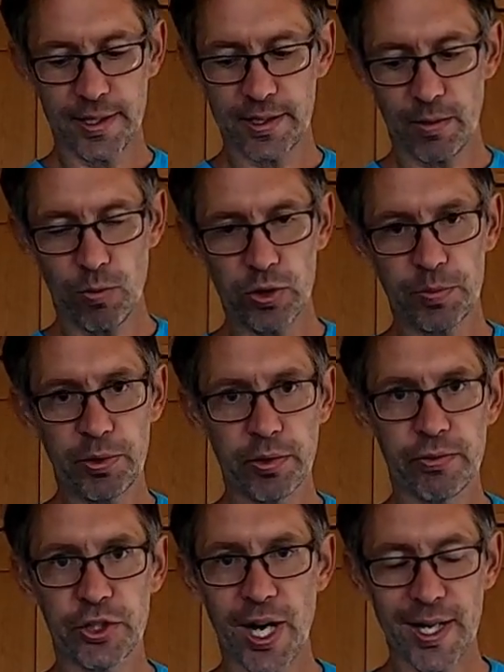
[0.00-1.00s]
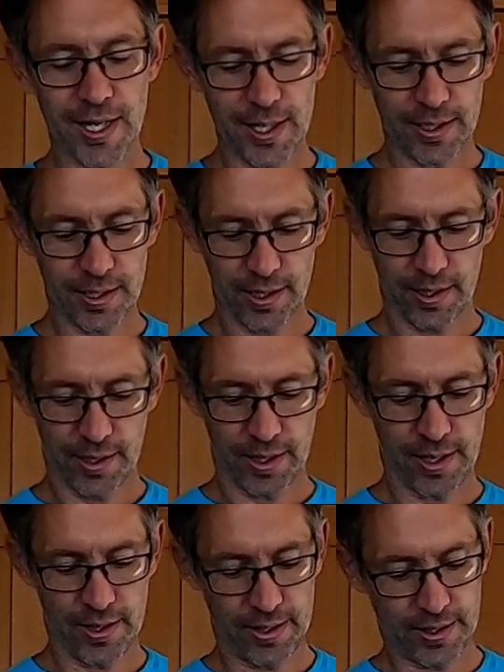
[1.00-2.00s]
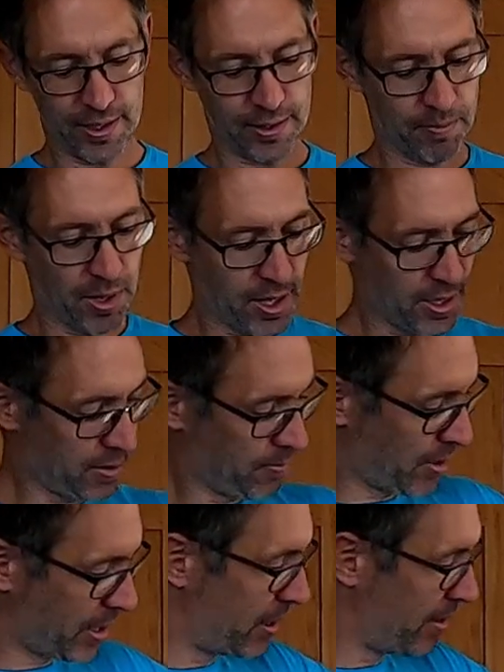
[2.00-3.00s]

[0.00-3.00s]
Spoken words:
is a waterproof jacket, and this is mine, my